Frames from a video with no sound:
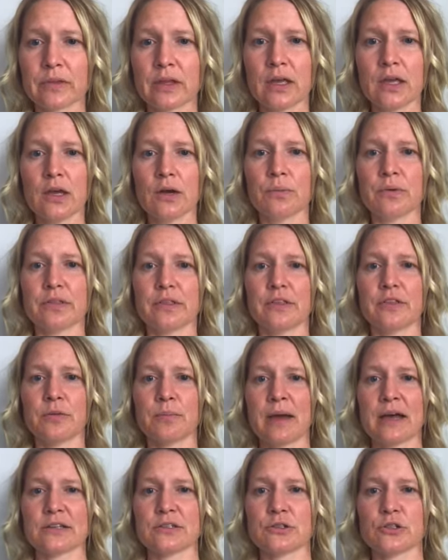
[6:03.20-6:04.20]
Within their
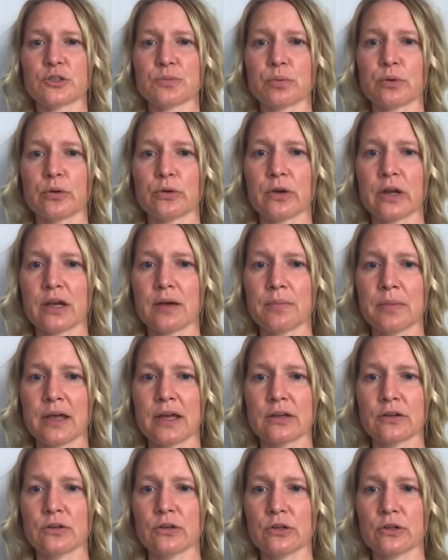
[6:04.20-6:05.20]
master's program
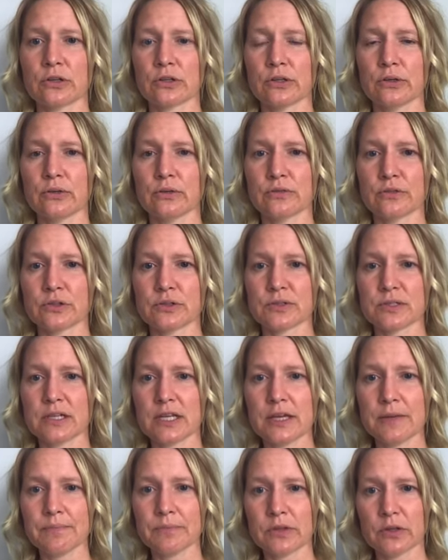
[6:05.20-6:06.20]
at New York
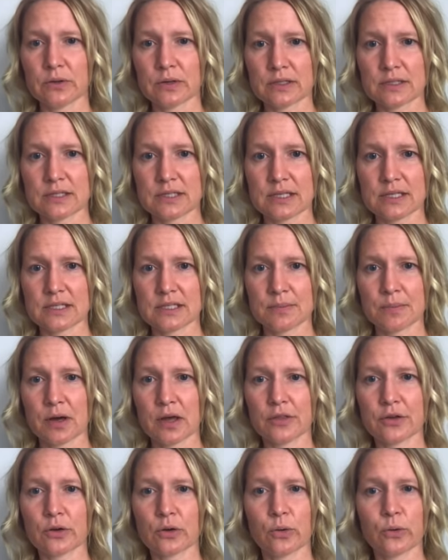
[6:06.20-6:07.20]
University, you can see some
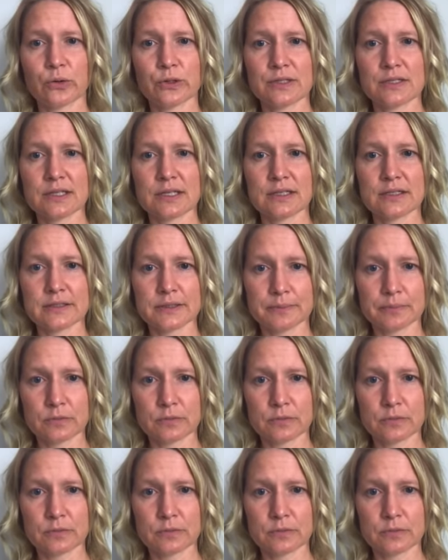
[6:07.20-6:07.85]
other courses,